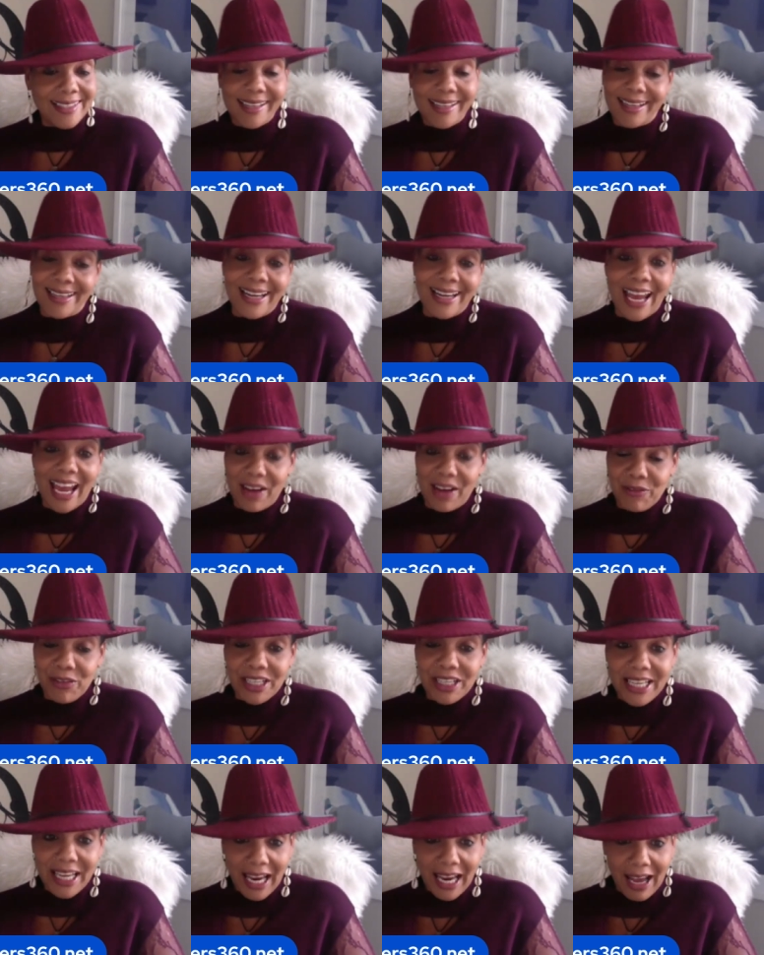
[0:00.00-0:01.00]
in
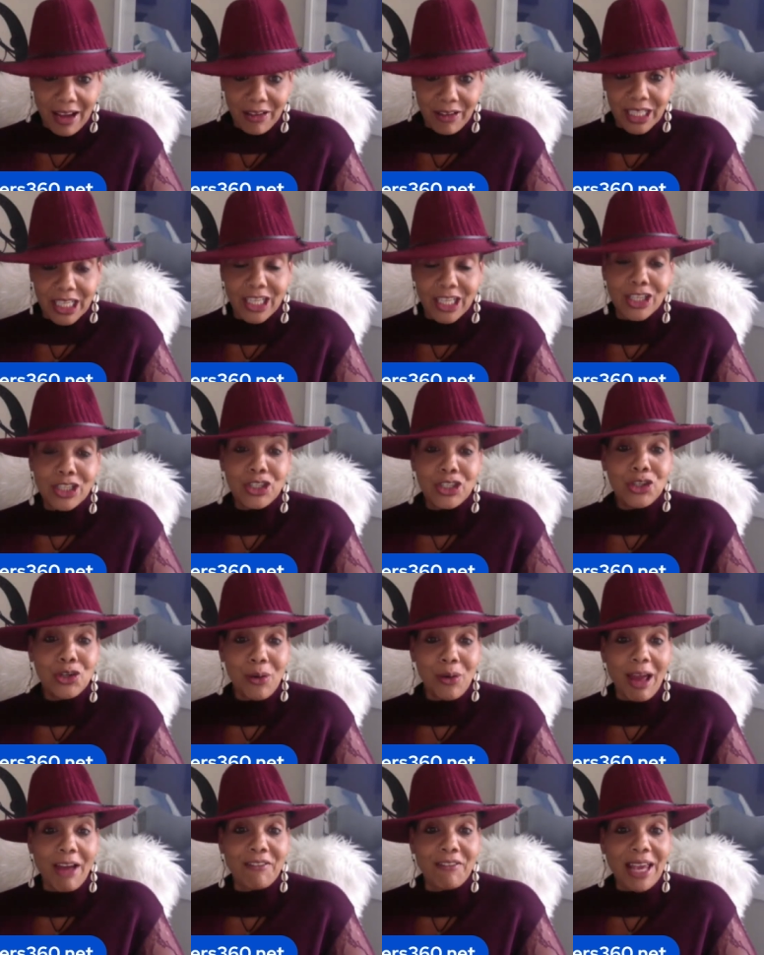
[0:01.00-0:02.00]
every county, you
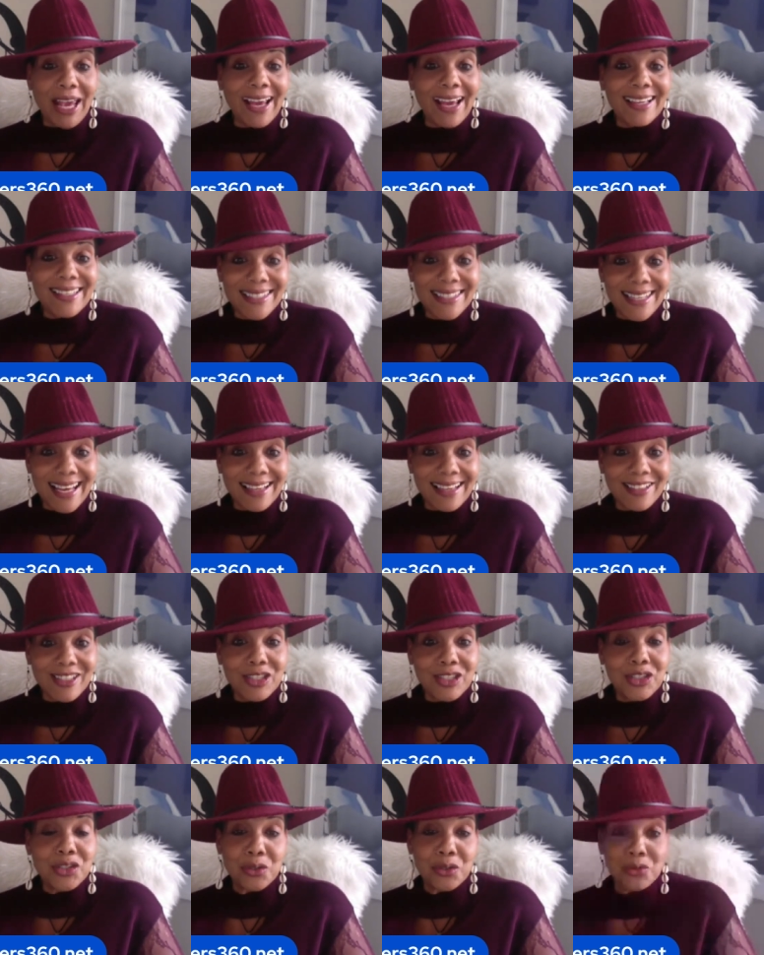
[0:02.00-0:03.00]
have
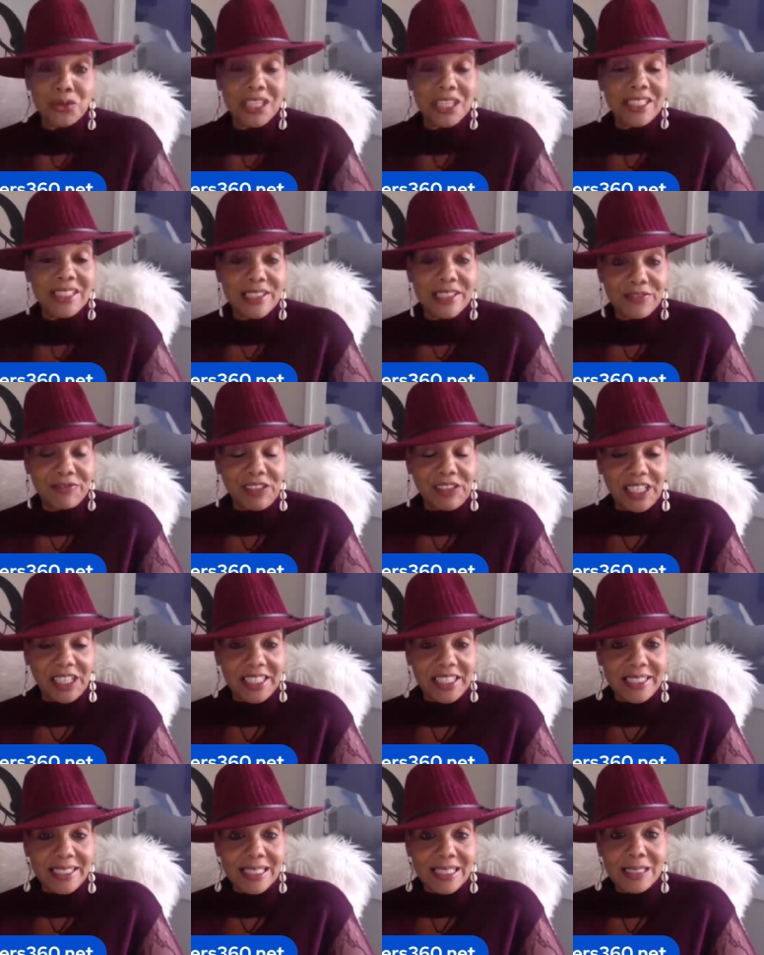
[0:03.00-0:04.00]
access to these
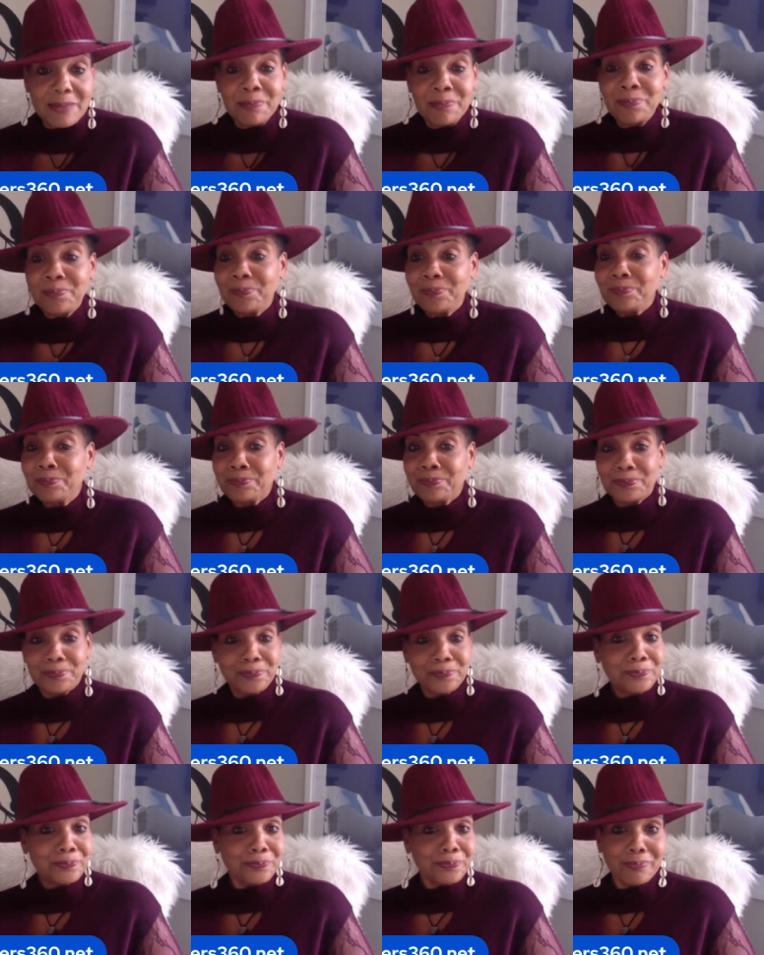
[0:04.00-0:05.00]
funds.
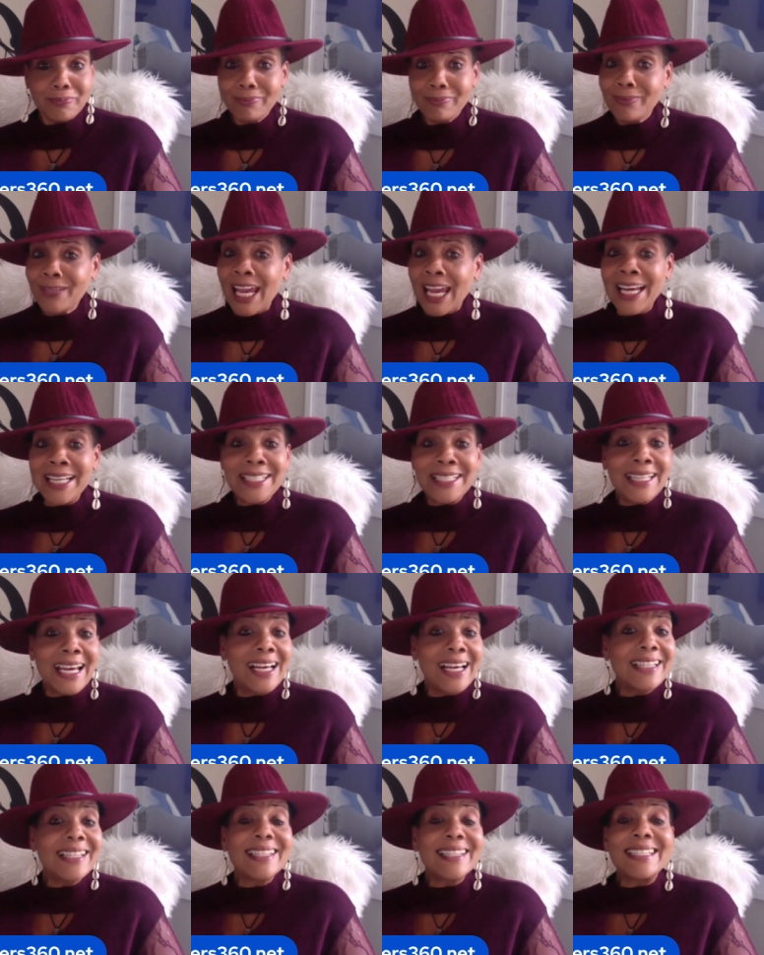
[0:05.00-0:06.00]
It
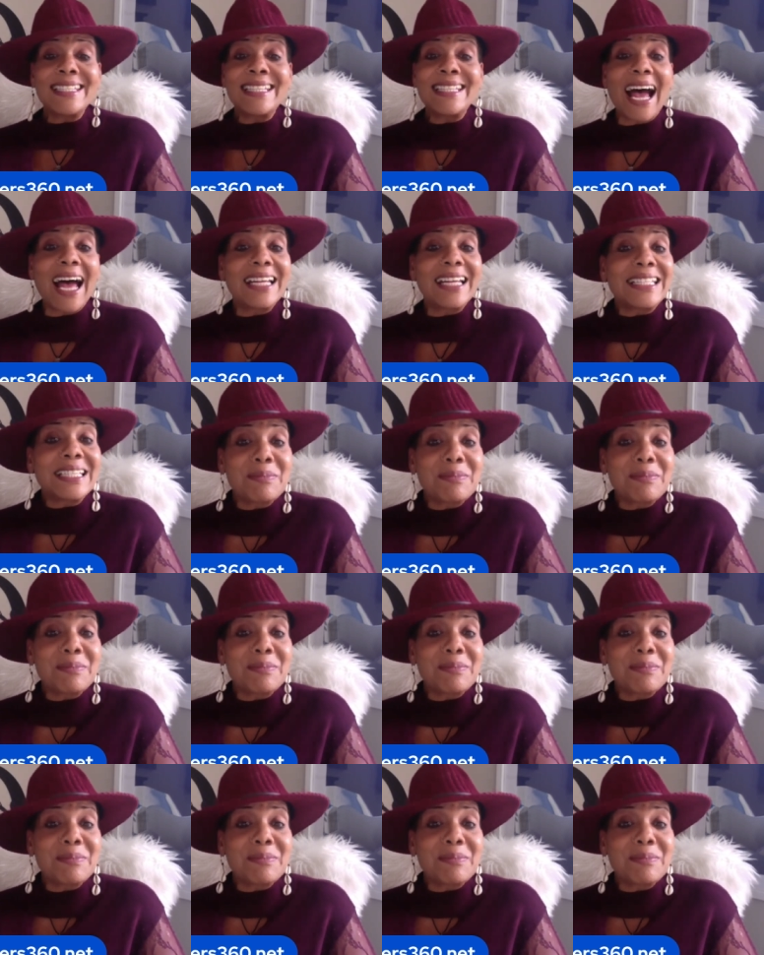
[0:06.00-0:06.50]
does not